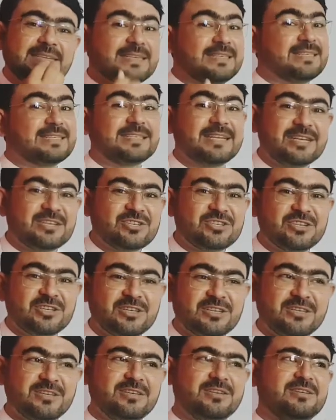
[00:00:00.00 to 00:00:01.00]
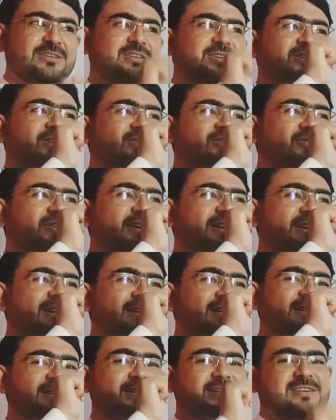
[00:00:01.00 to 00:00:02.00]
is action,
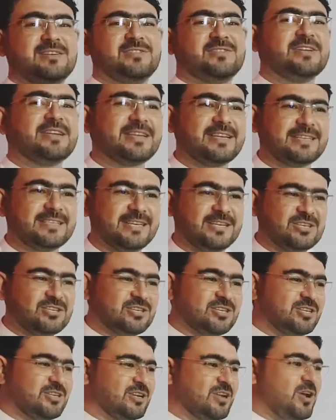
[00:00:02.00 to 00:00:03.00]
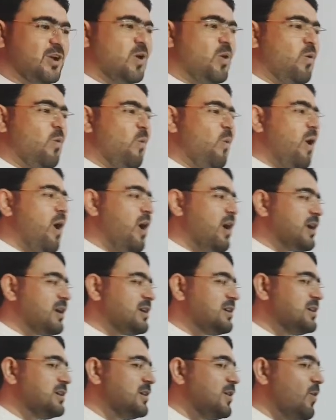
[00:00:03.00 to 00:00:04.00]
drink is action,
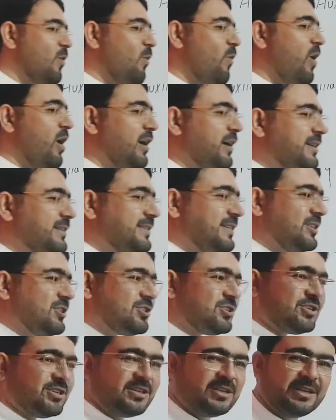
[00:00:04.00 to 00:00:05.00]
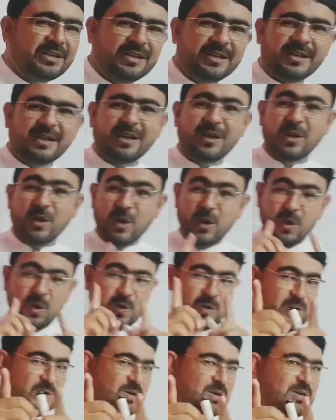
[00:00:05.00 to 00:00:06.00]
walk is action,
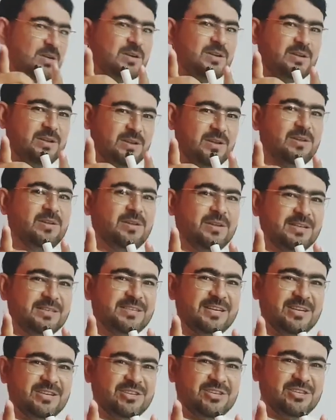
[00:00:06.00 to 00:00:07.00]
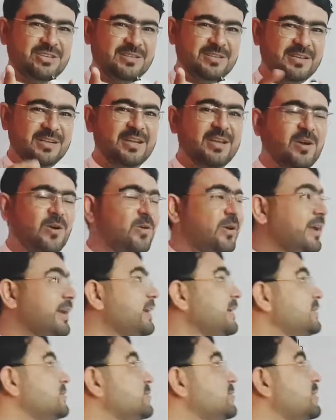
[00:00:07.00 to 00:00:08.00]
look is action.
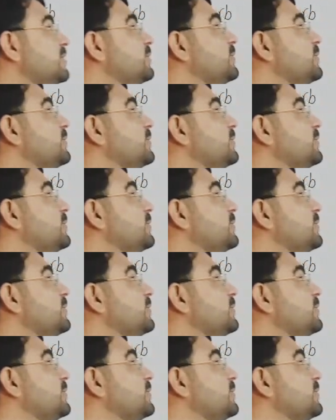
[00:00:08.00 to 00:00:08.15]
Okay, so a